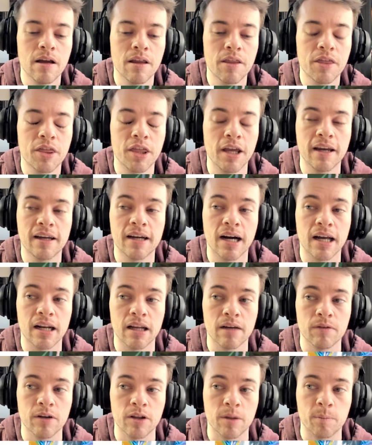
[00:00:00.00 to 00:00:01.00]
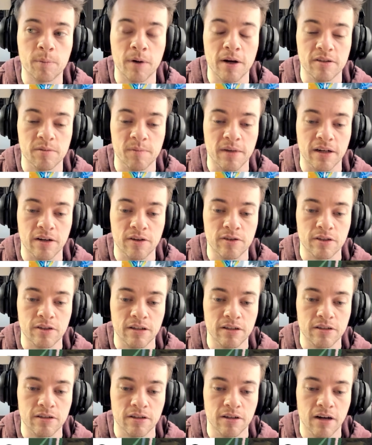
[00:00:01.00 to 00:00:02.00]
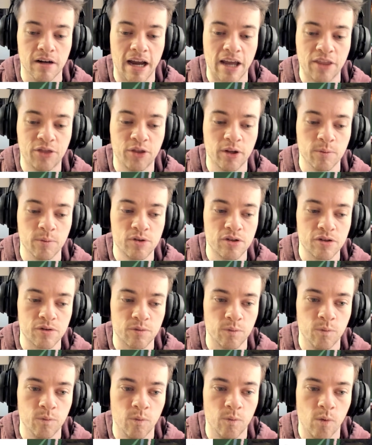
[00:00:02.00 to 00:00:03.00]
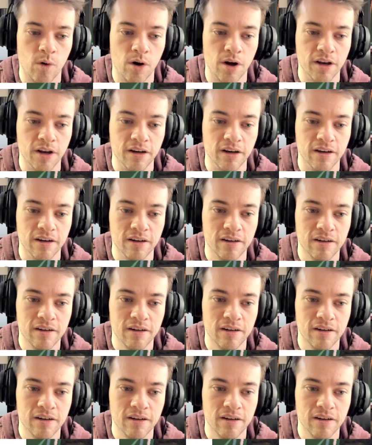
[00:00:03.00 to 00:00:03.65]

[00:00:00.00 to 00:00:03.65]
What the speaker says: Thank God I have another Prism Energy in turn. I thought it was just one